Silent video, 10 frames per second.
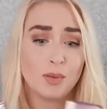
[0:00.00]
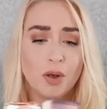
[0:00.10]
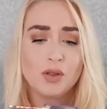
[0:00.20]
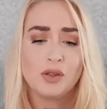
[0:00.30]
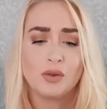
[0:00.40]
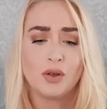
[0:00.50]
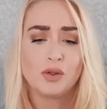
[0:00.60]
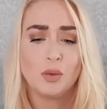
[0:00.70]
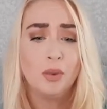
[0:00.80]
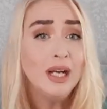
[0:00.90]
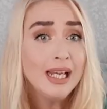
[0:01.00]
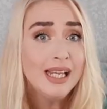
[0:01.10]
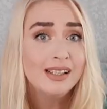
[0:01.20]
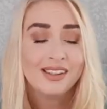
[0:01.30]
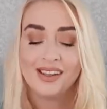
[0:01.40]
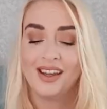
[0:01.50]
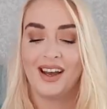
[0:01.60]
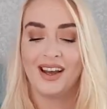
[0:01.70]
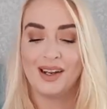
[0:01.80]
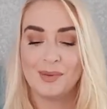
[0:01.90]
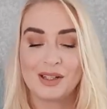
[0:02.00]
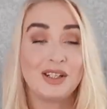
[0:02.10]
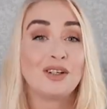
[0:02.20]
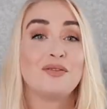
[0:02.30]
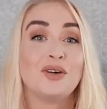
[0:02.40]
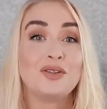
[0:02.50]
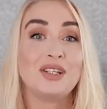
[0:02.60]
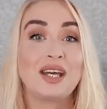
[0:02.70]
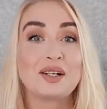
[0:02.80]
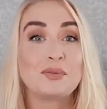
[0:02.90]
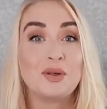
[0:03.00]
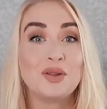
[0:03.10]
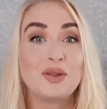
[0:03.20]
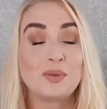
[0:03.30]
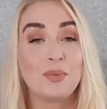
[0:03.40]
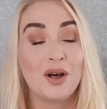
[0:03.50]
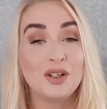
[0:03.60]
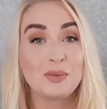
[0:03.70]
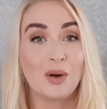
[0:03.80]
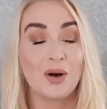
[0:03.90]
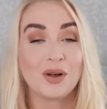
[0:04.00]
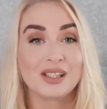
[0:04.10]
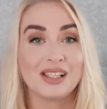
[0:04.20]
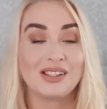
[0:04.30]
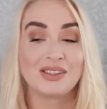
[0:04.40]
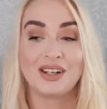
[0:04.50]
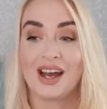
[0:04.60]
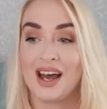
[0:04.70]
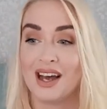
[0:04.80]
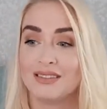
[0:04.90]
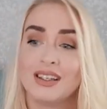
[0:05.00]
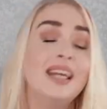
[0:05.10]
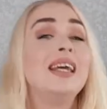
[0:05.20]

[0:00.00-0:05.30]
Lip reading: The boxes are also pretty, and I'm actually looking forward to next month's Birch Box is gonna have